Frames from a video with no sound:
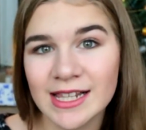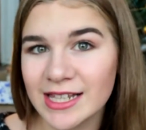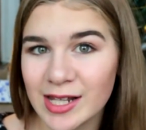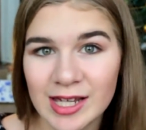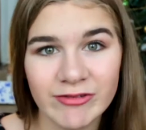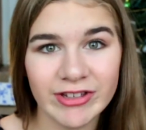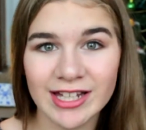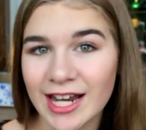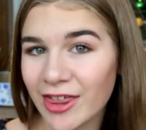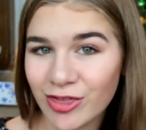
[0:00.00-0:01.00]
leaving
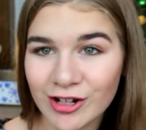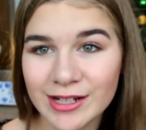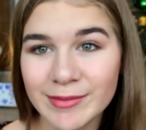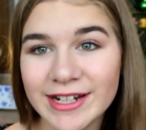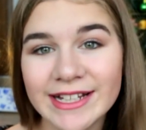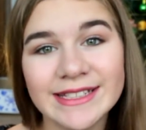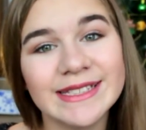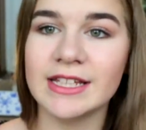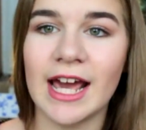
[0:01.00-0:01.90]
in like 30 minutes.